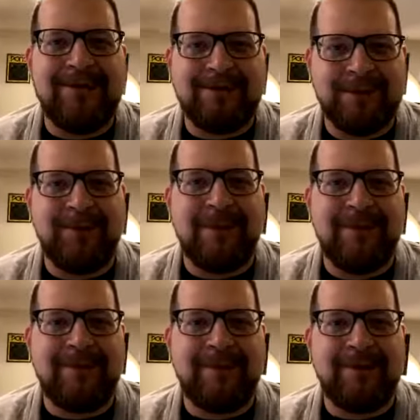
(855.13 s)
truly
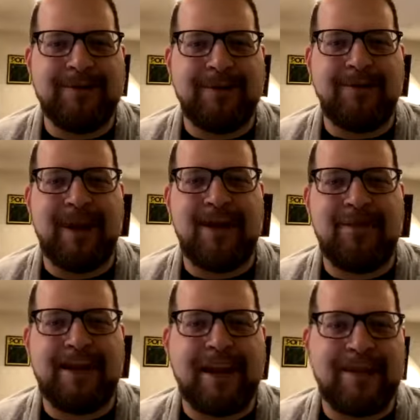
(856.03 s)
loving those around
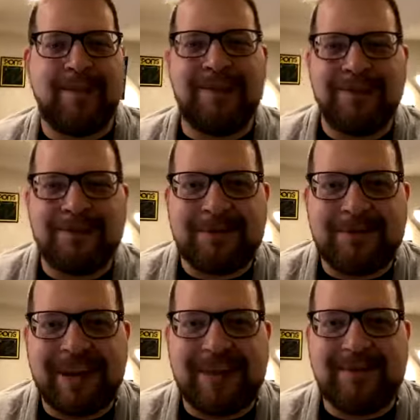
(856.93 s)
me as I do
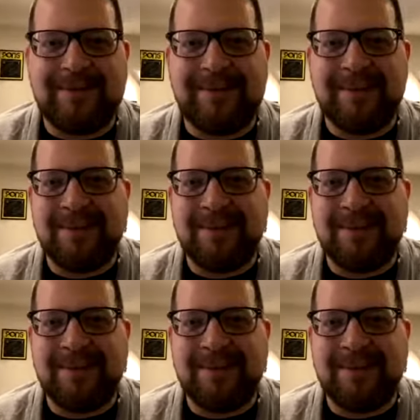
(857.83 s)
sometimes.